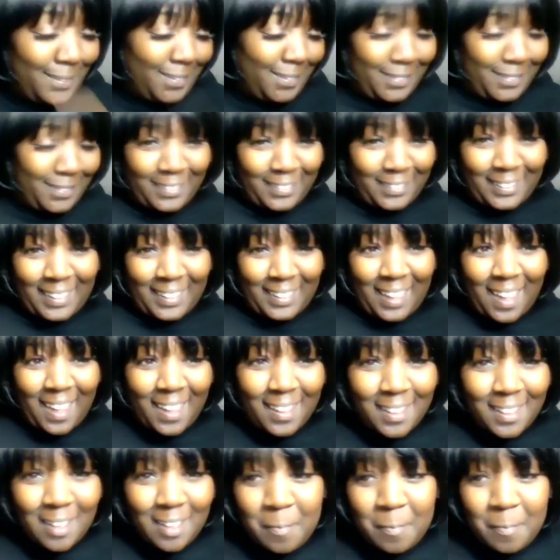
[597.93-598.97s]

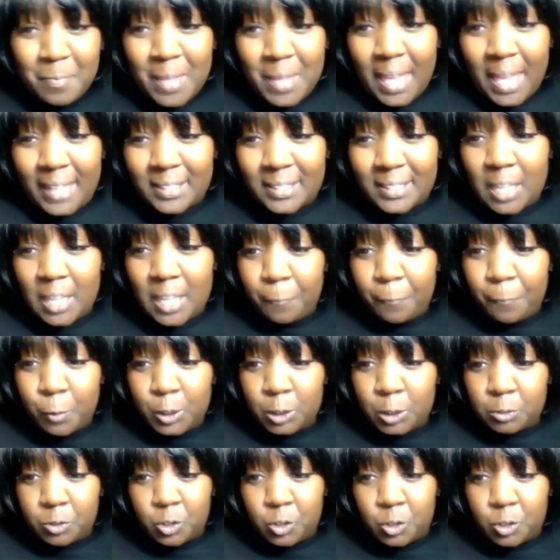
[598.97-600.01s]
Okay. Except for
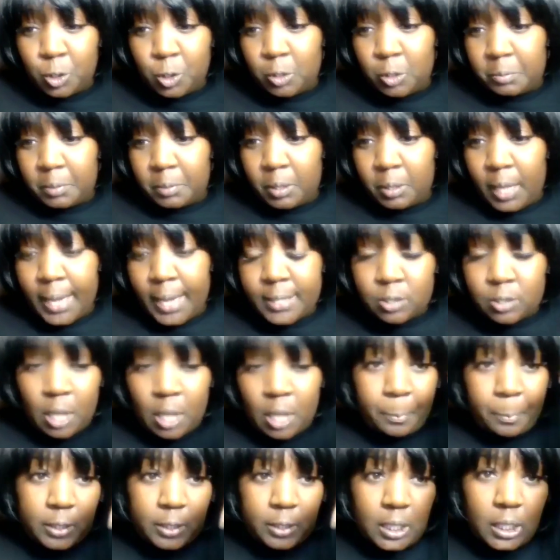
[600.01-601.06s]
your Zoom. Okay. So I
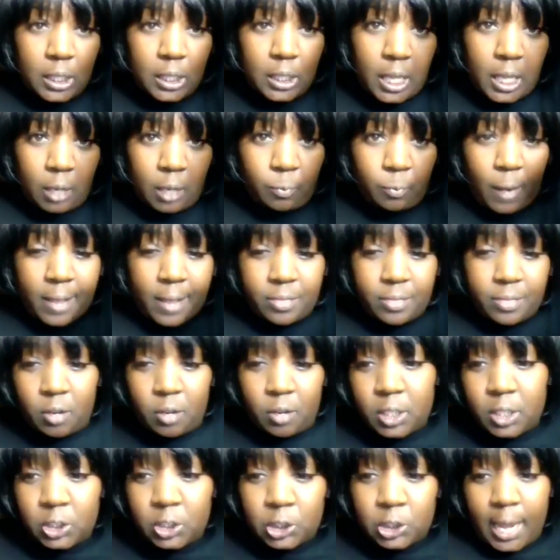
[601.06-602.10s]
put the link right there
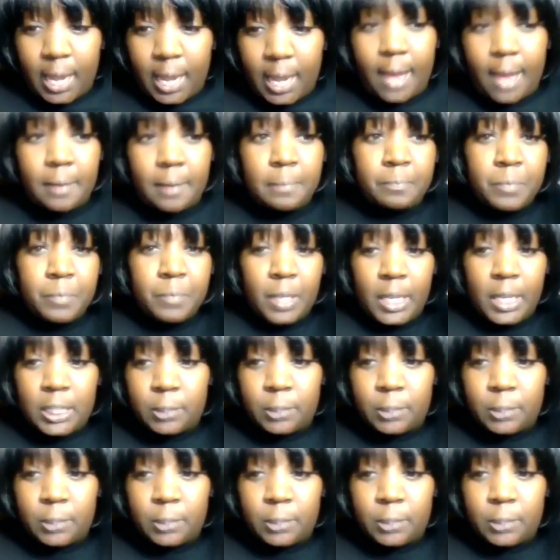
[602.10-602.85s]
in the chat. It's